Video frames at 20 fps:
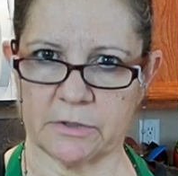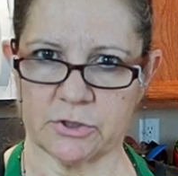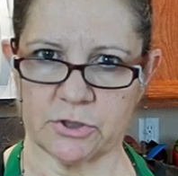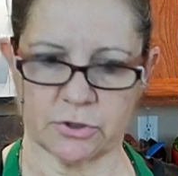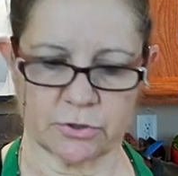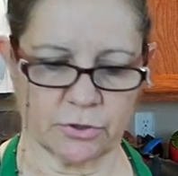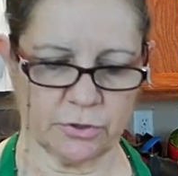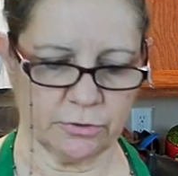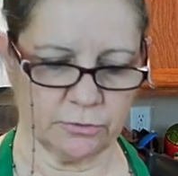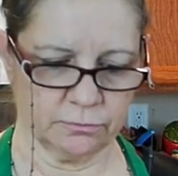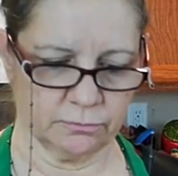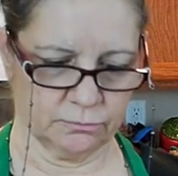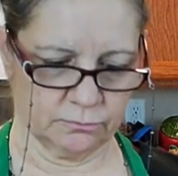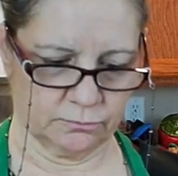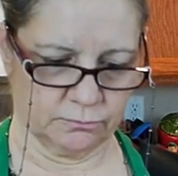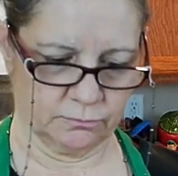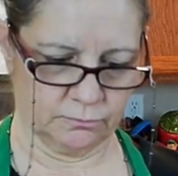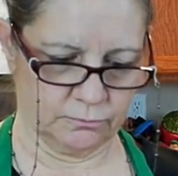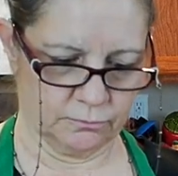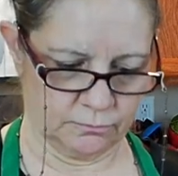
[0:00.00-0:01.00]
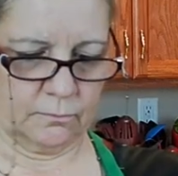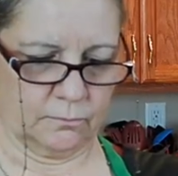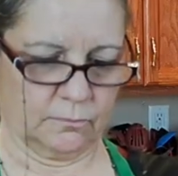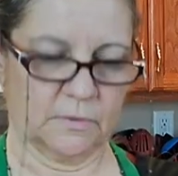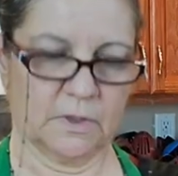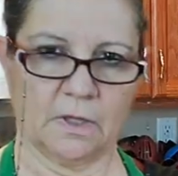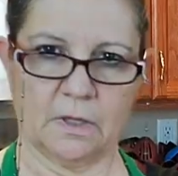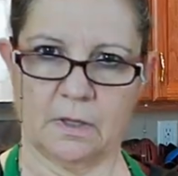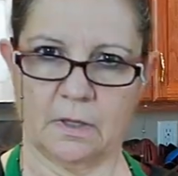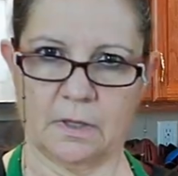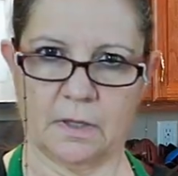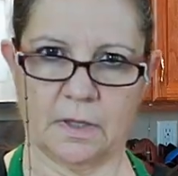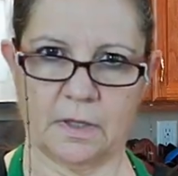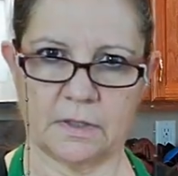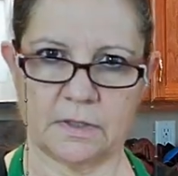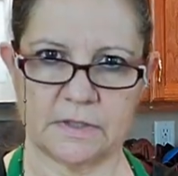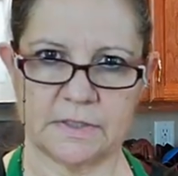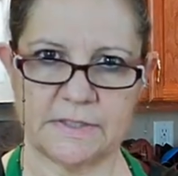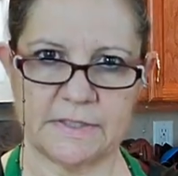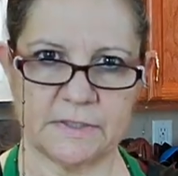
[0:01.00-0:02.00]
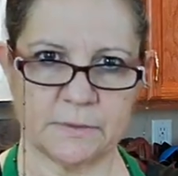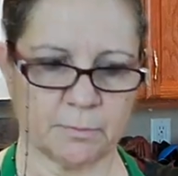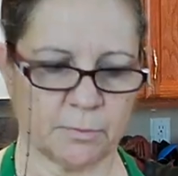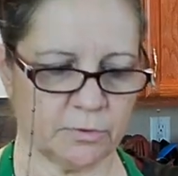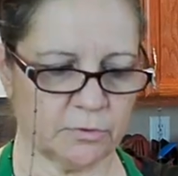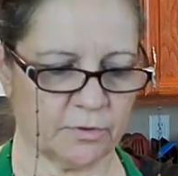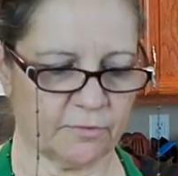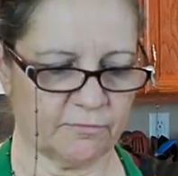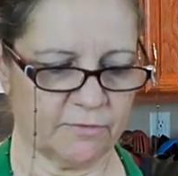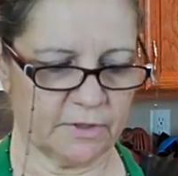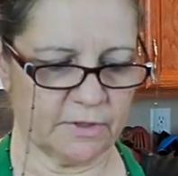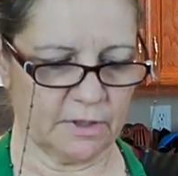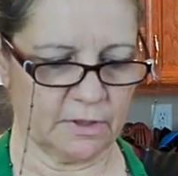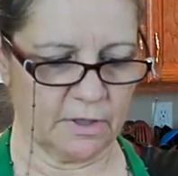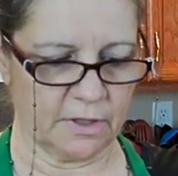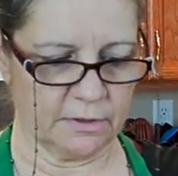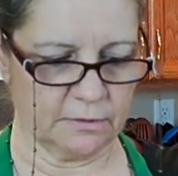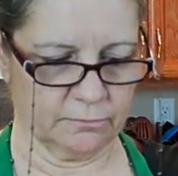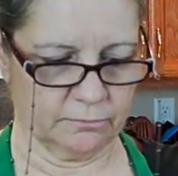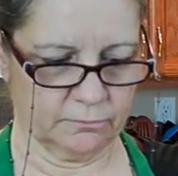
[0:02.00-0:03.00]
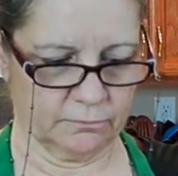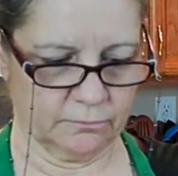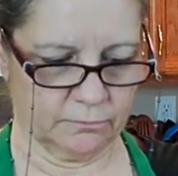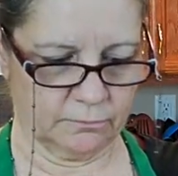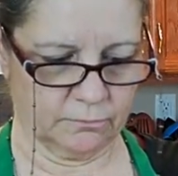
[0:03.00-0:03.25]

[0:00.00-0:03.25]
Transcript: brown sugar, and a teaspoon of vanilla.